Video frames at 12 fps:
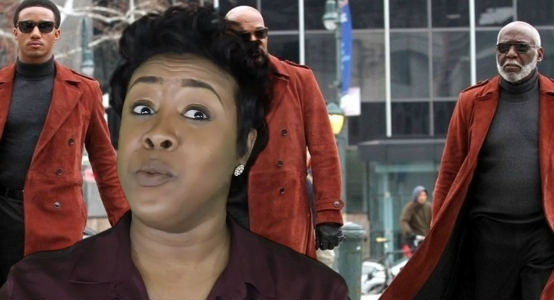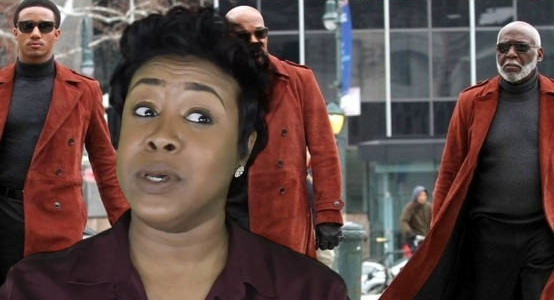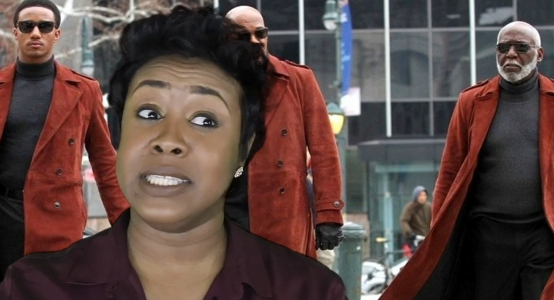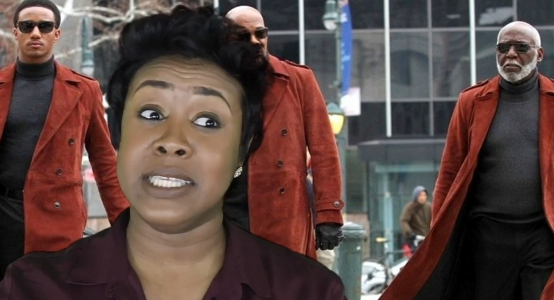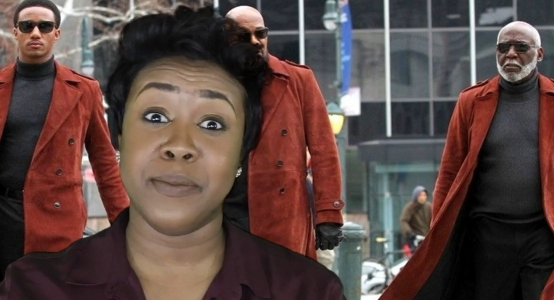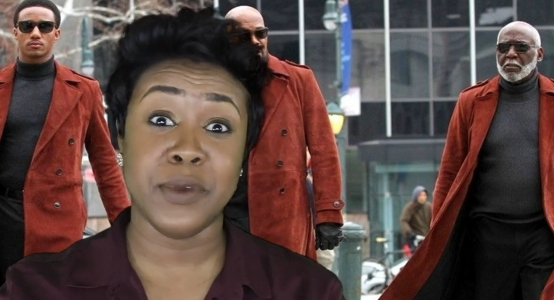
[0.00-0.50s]
Speaker 1: when
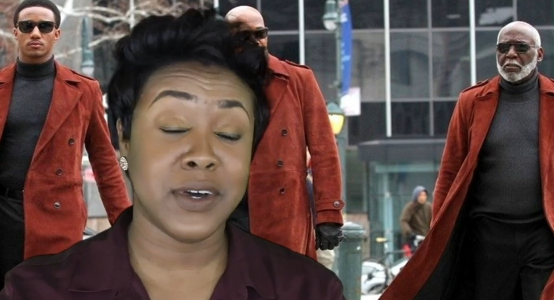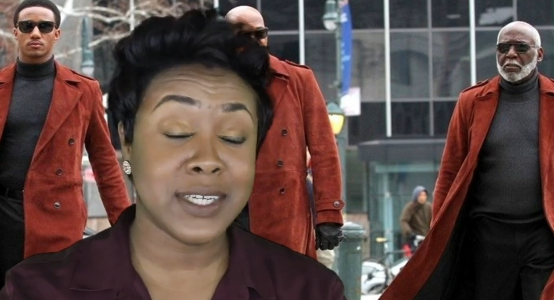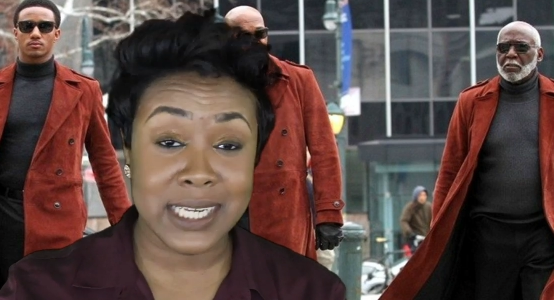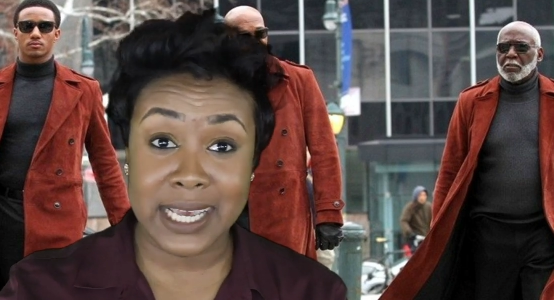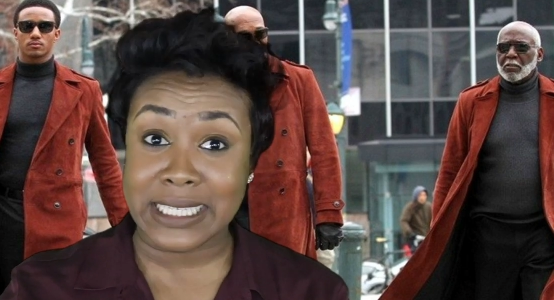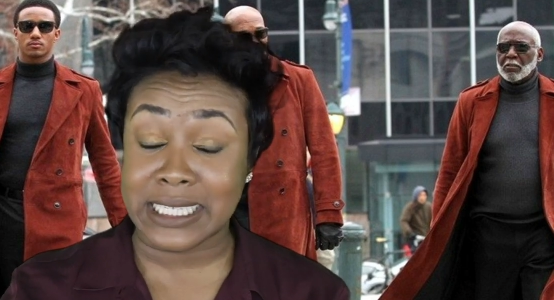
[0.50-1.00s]
Samuel L.
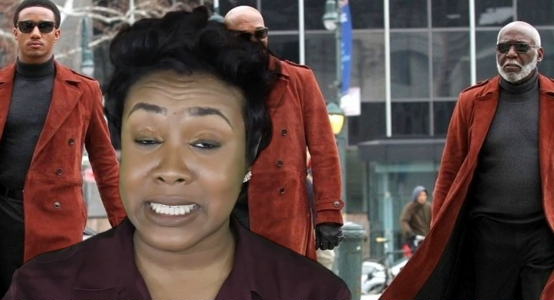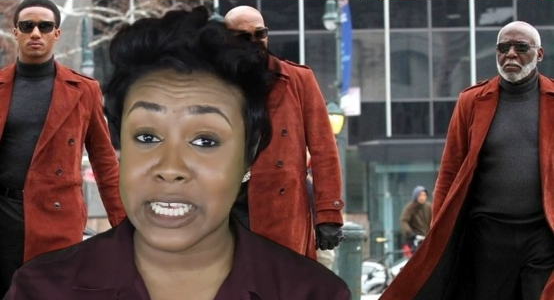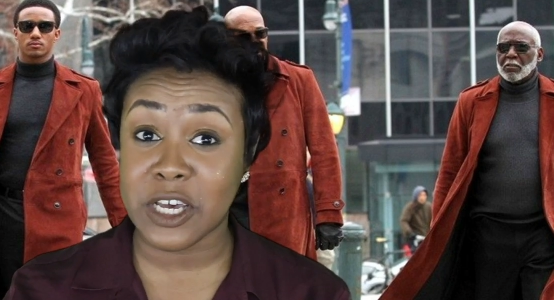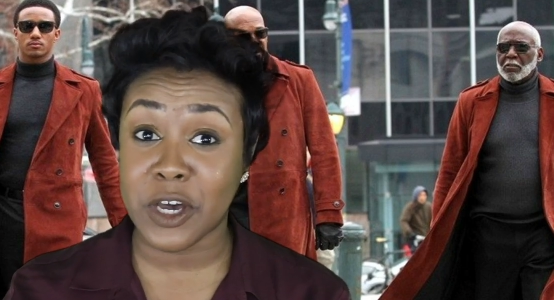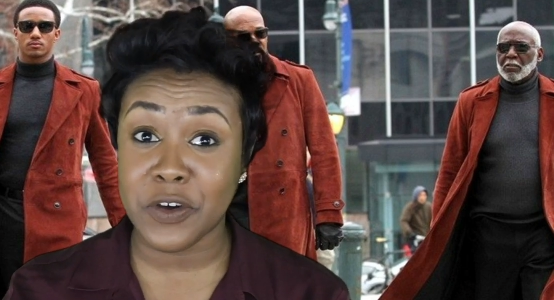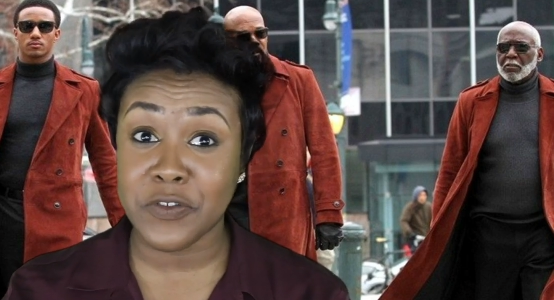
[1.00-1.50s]
Jackson took
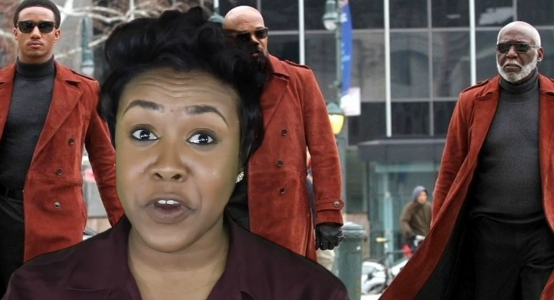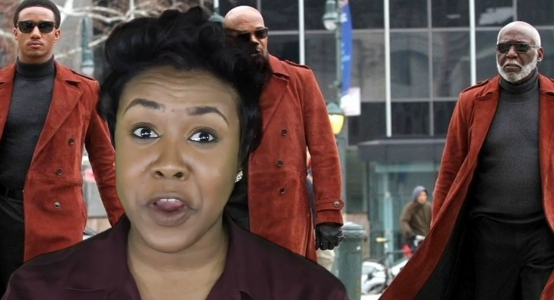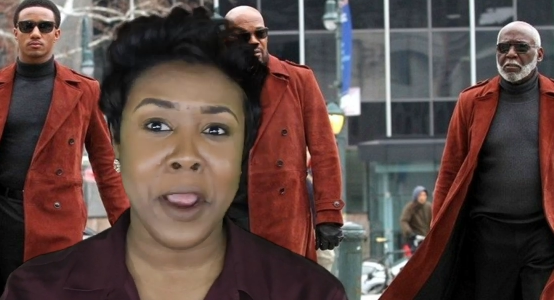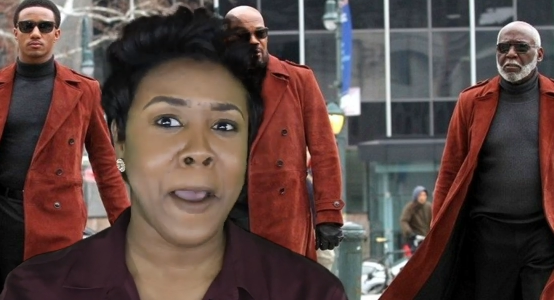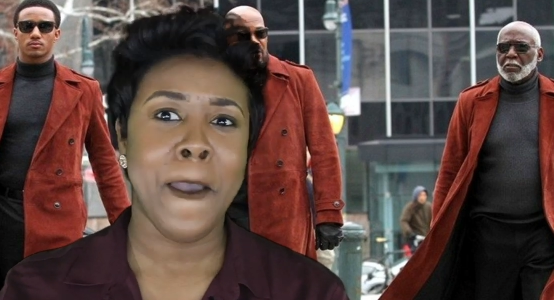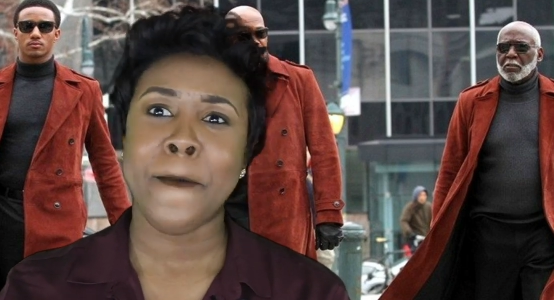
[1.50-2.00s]
over,
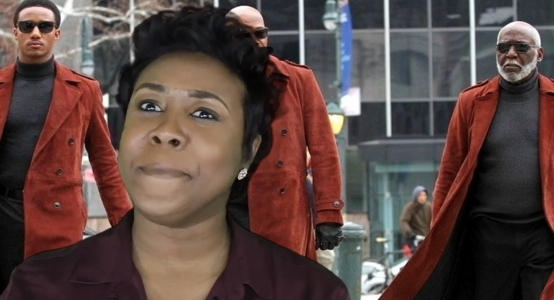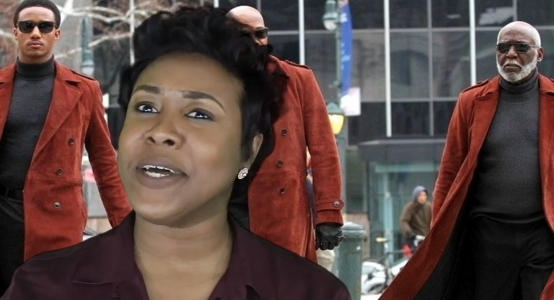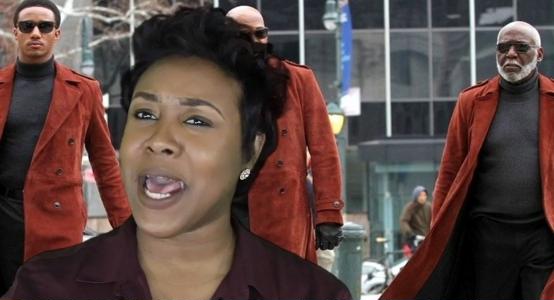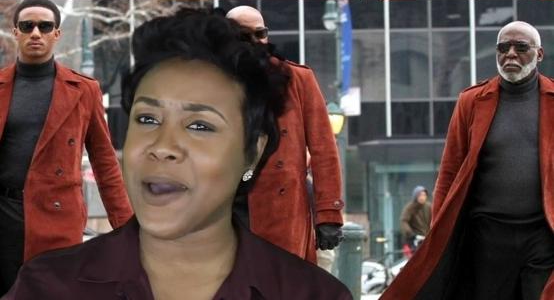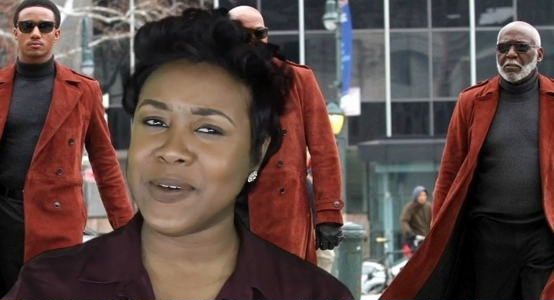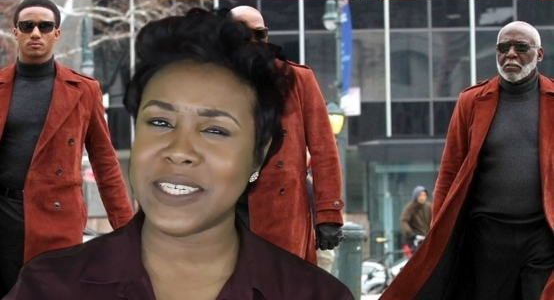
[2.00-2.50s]
but
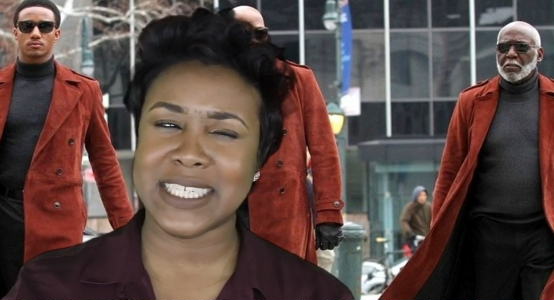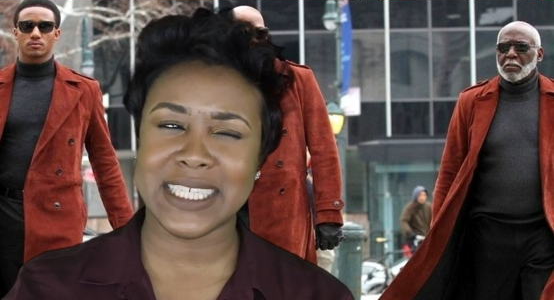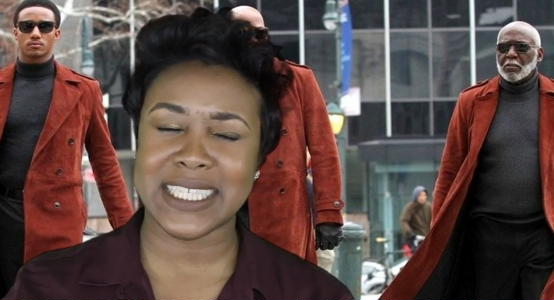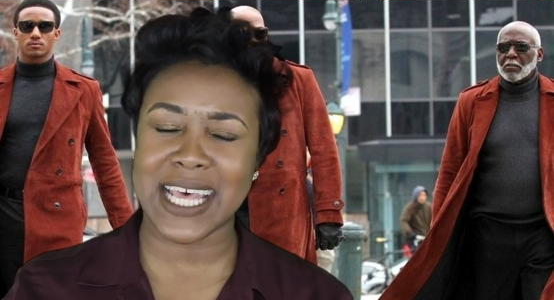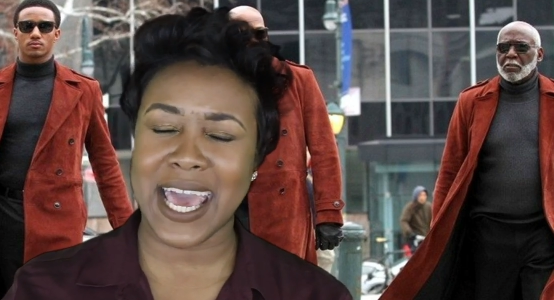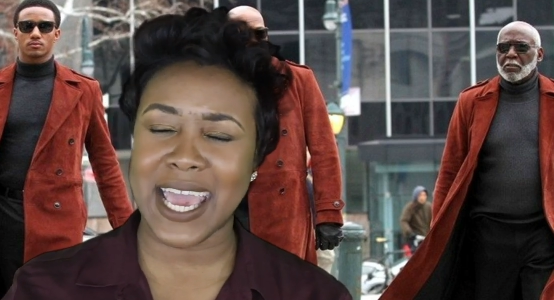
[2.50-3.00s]
I was just
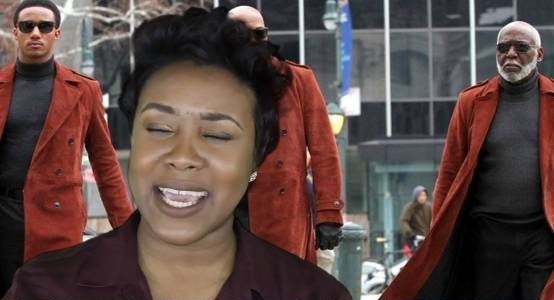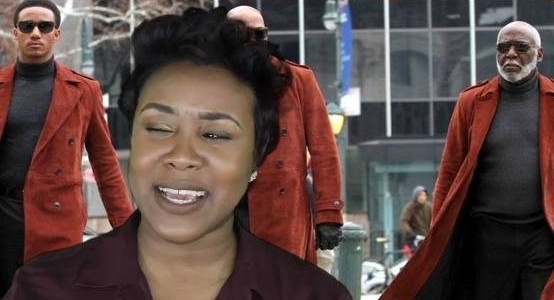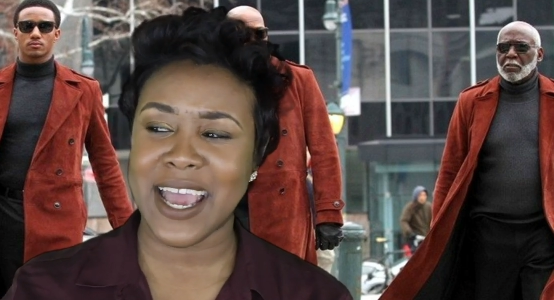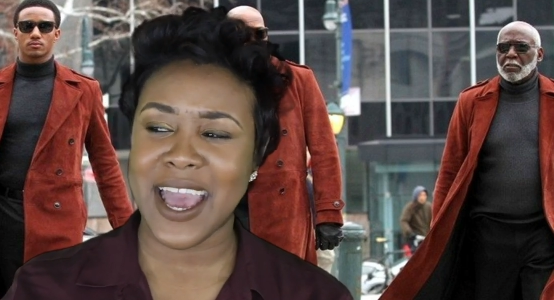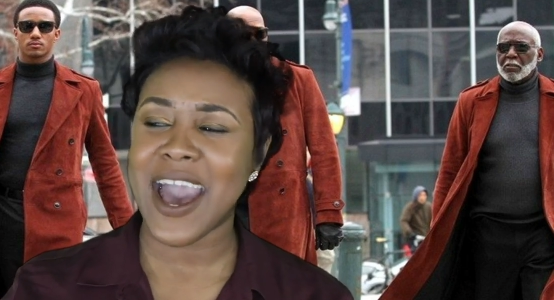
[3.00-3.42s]
like,